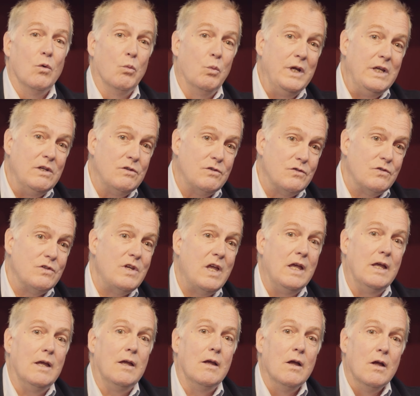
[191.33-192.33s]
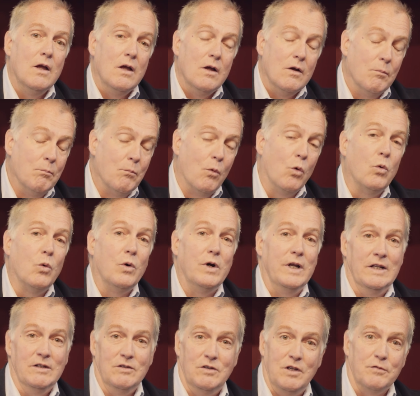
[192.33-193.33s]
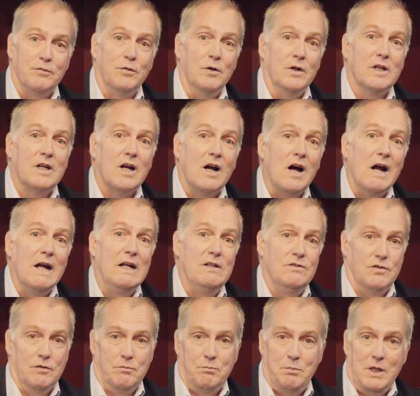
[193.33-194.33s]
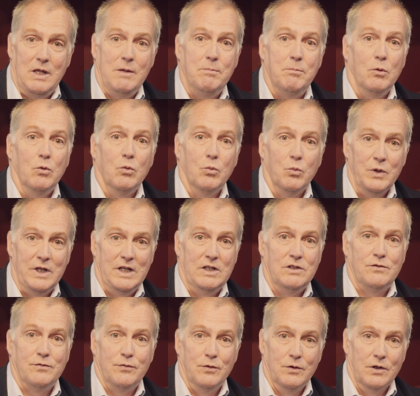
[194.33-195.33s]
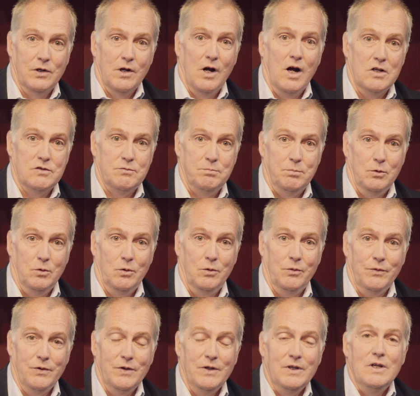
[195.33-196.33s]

we see more and different kinds of people reached for the gospel.